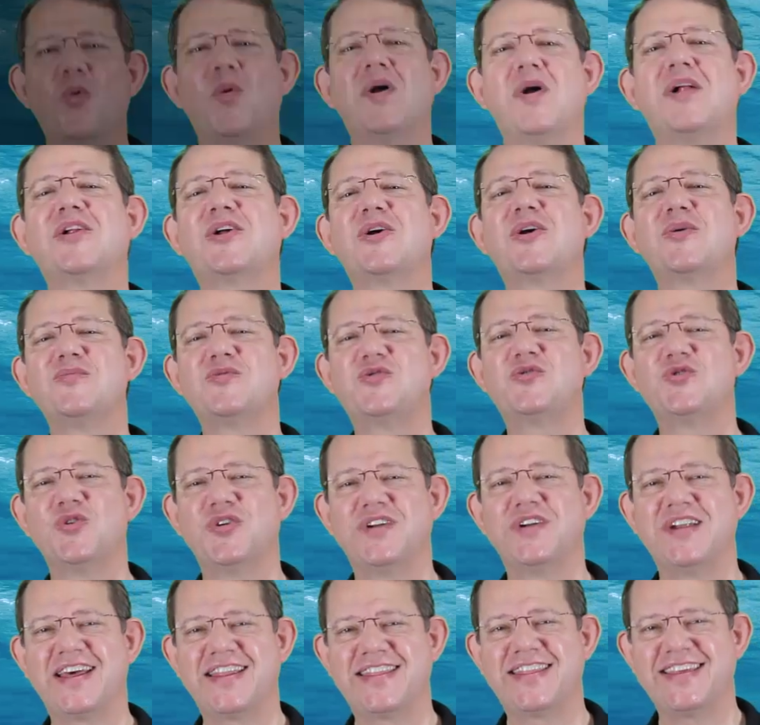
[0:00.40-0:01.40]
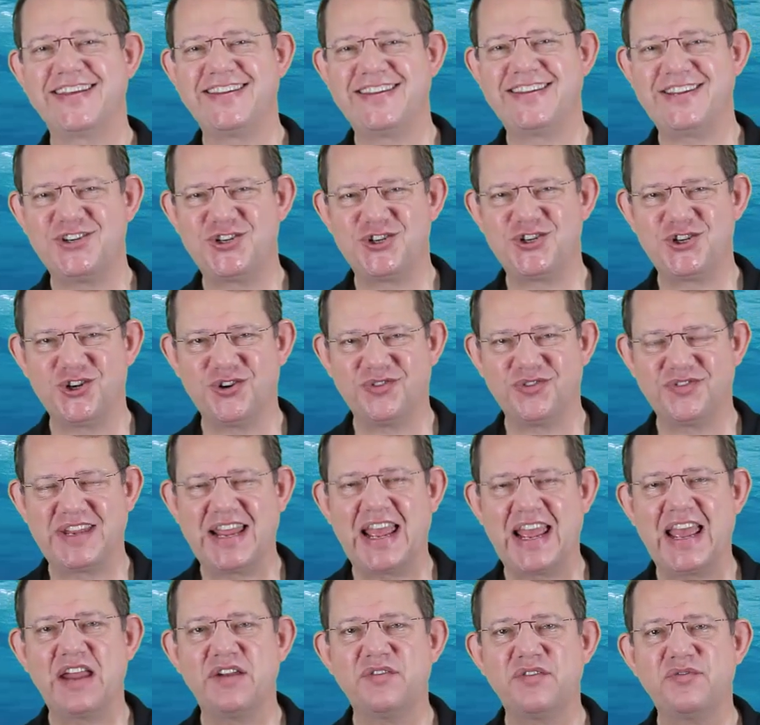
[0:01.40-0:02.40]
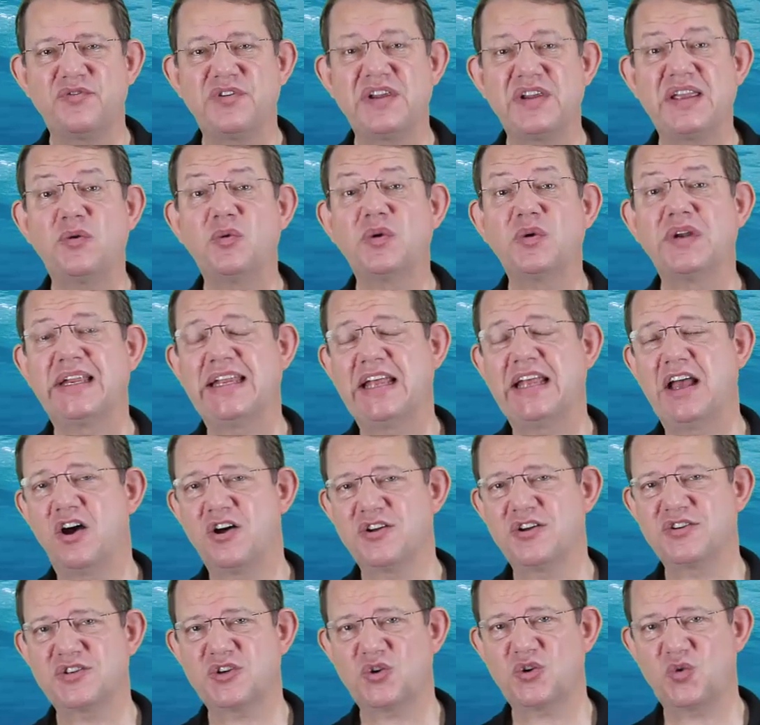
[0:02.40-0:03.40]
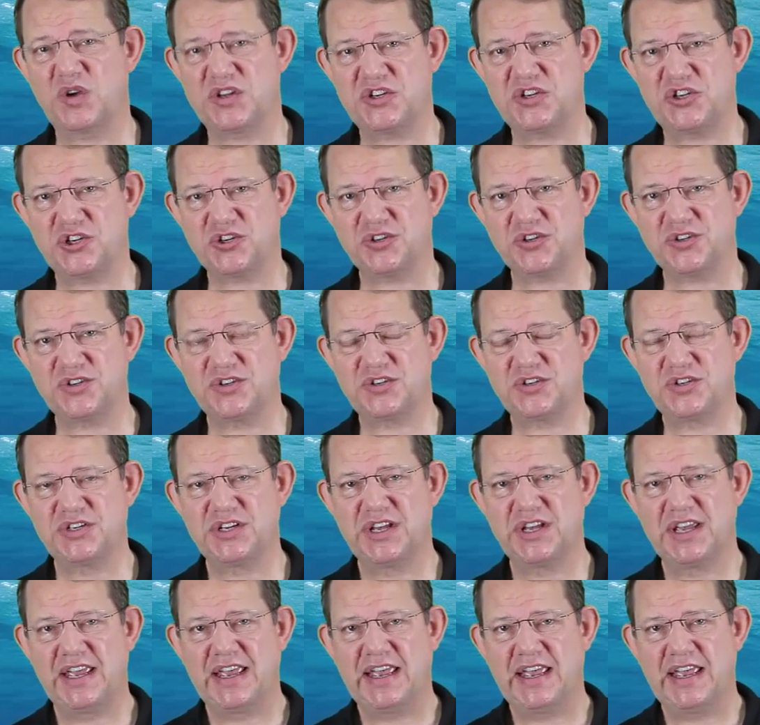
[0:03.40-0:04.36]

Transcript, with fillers: Welcome to another edition of DAN Frequently Asked Questions.